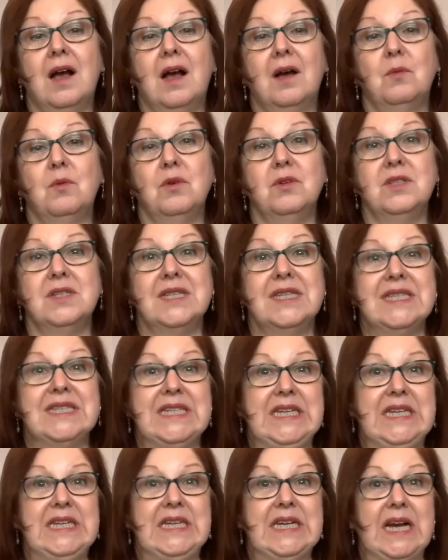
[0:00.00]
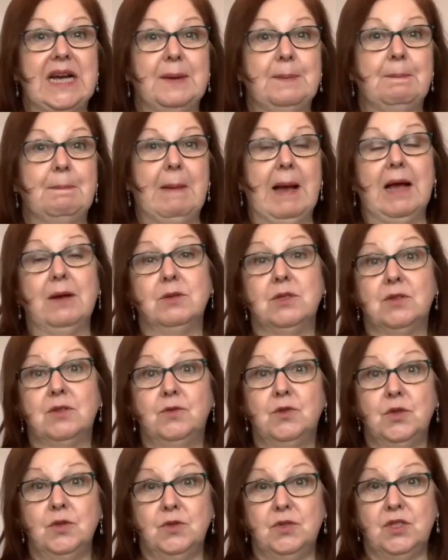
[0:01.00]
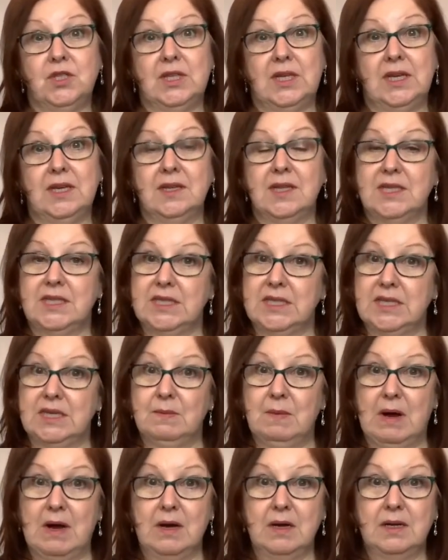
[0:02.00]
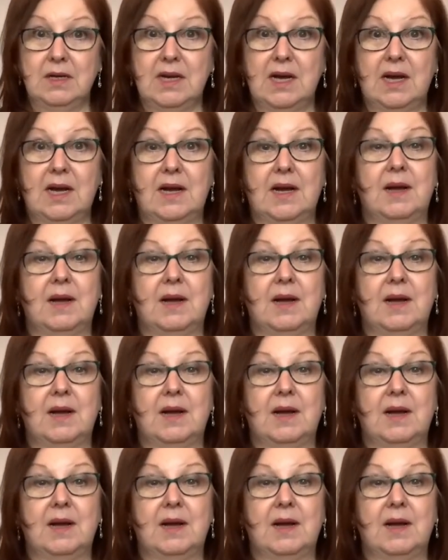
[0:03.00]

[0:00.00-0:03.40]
I want to see House of Gucci at the cinema,